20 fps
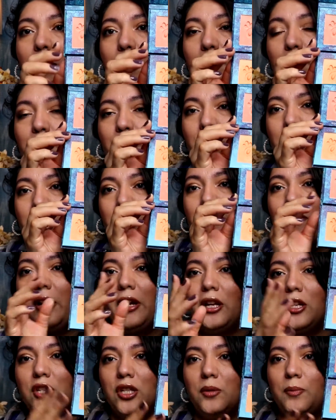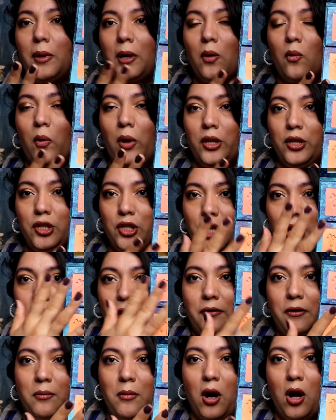But if I could just pick one
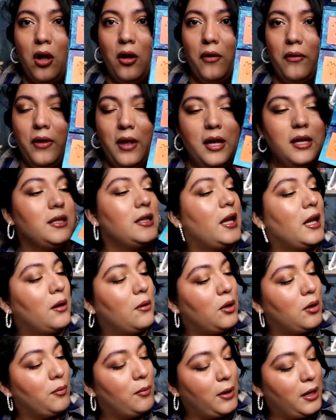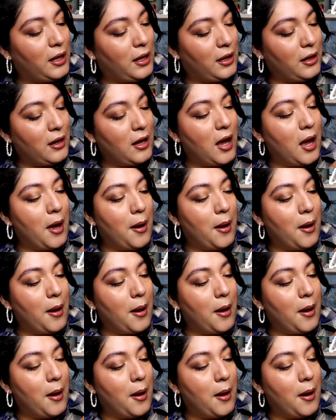shade from all of this, it would be